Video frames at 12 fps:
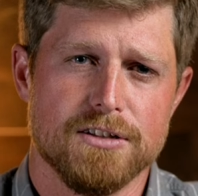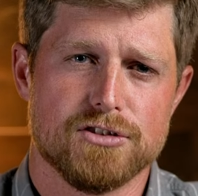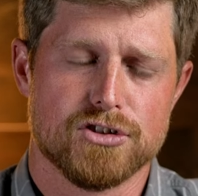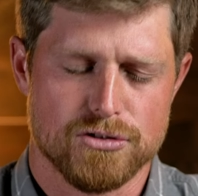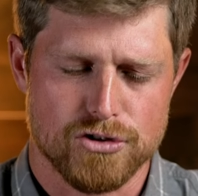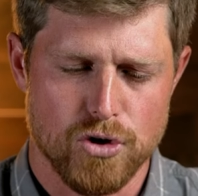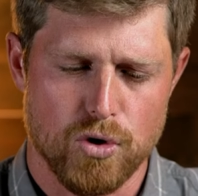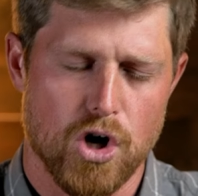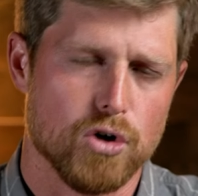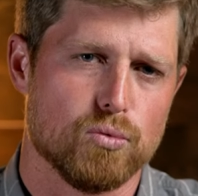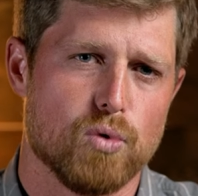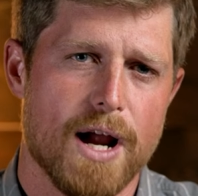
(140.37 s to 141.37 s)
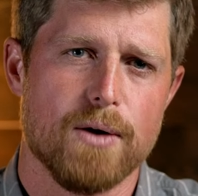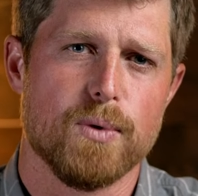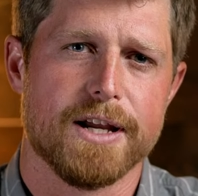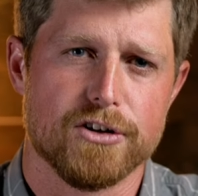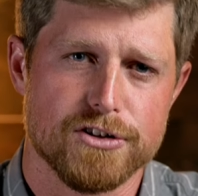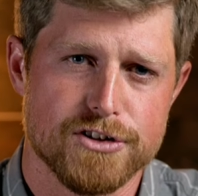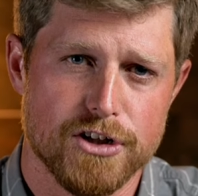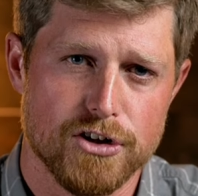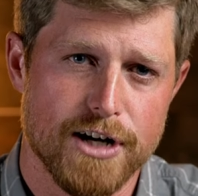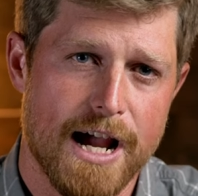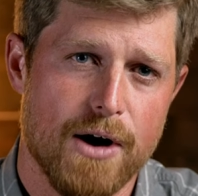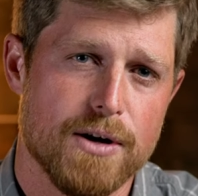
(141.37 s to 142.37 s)
so-called right-wingers that
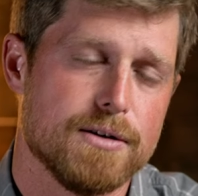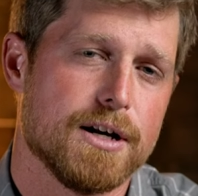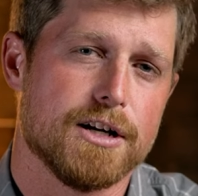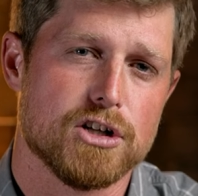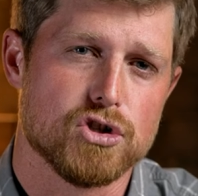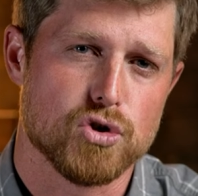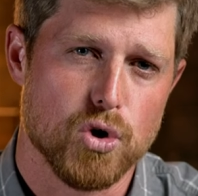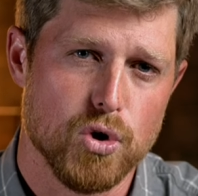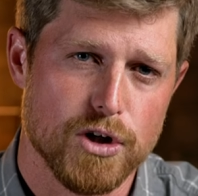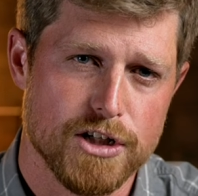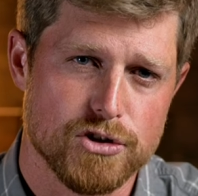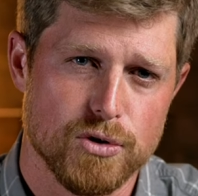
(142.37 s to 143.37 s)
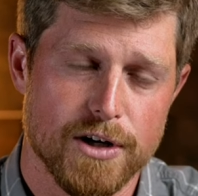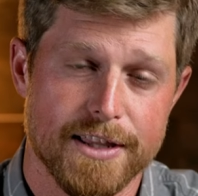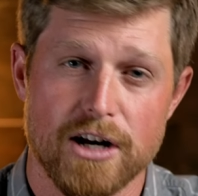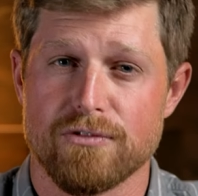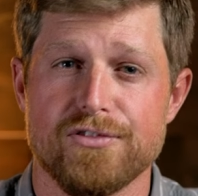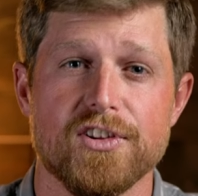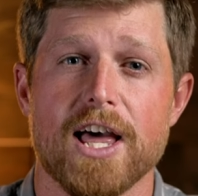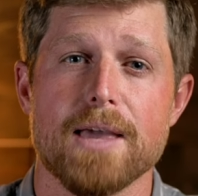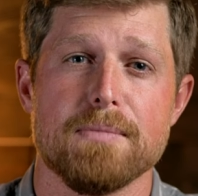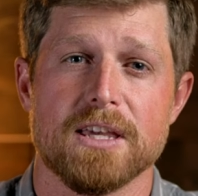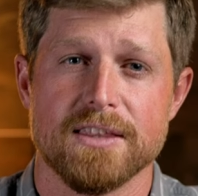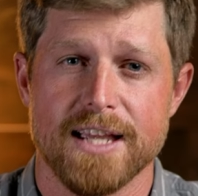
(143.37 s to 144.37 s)
are now in control in Israel, and they're
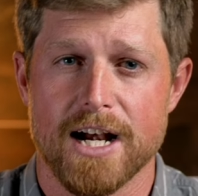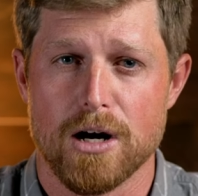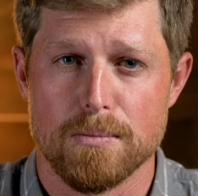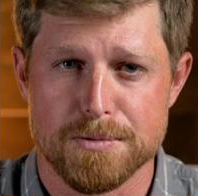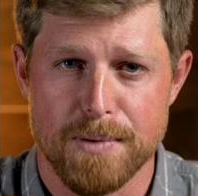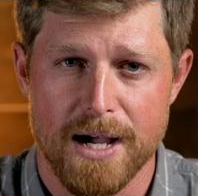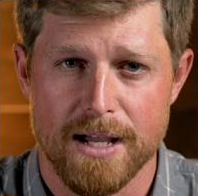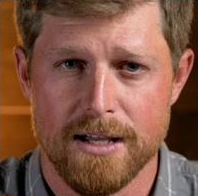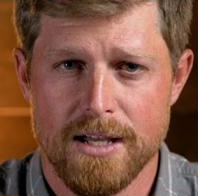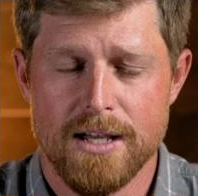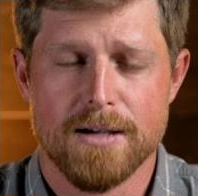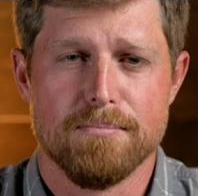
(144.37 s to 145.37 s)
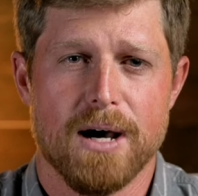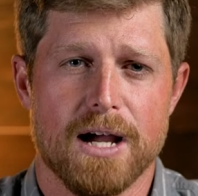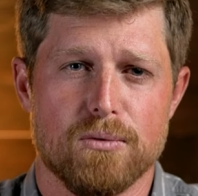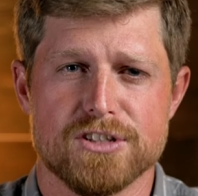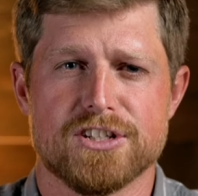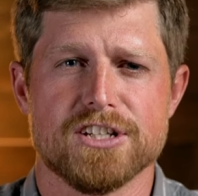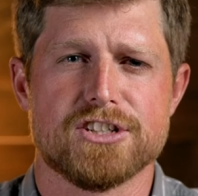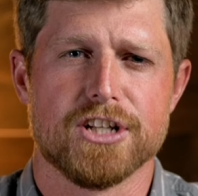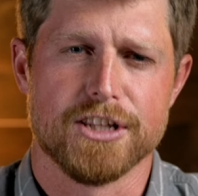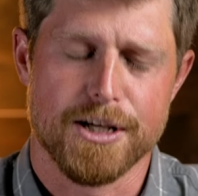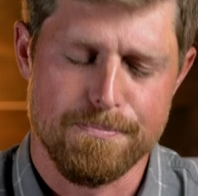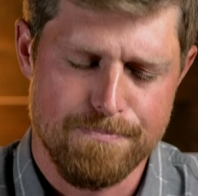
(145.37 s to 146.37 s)
inflaming the Arabs by
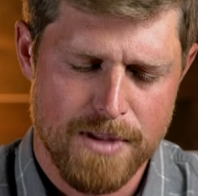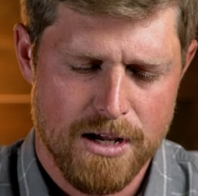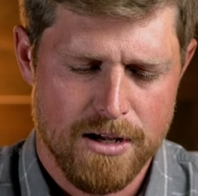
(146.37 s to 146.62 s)
resisting them.